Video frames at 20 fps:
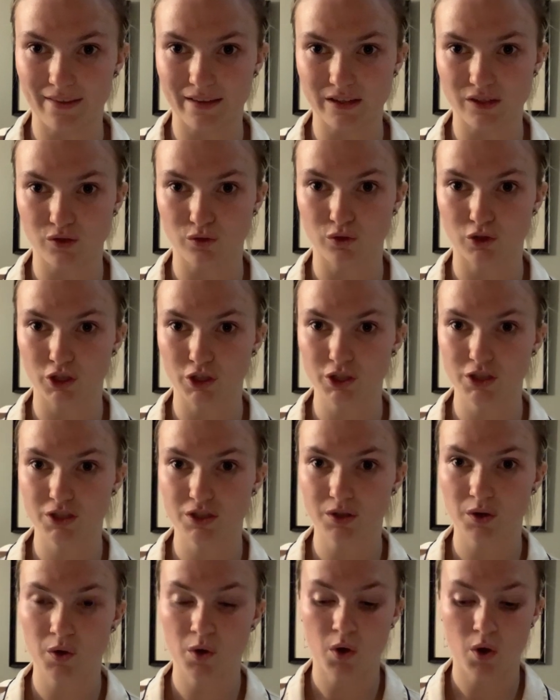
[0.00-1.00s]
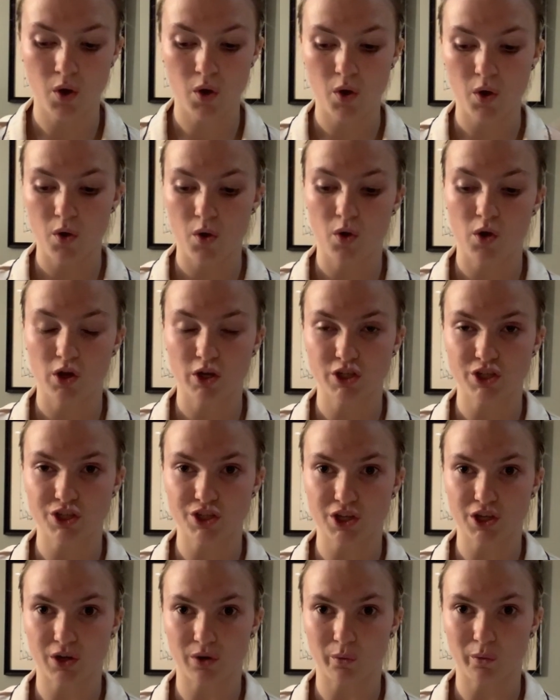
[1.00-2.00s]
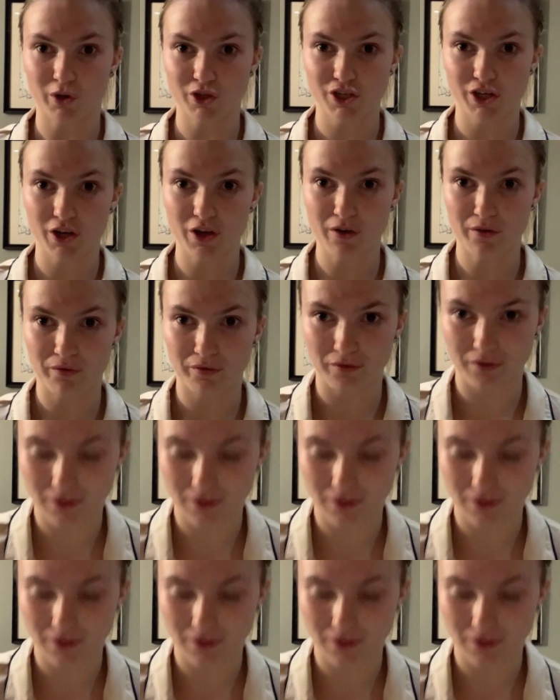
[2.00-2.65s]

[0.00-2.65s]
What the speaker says: that's all good. Just going to wash it off.